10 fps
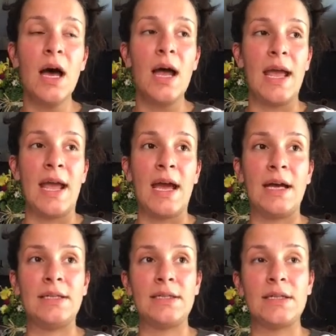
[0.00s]

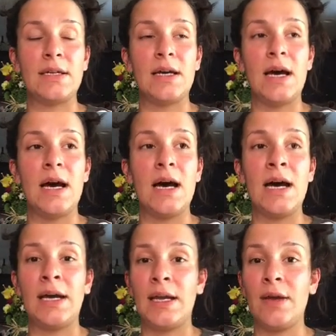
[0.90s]
and
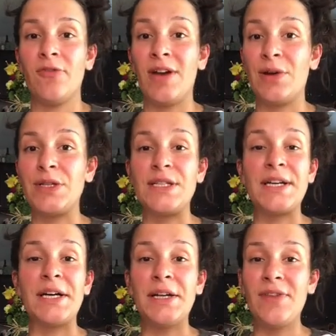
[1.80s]
I found a
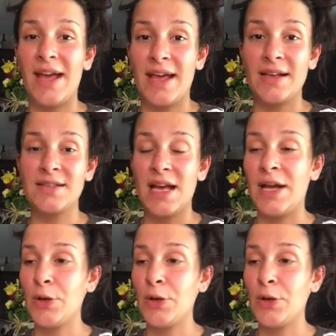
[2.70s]
ton of eggs. I don't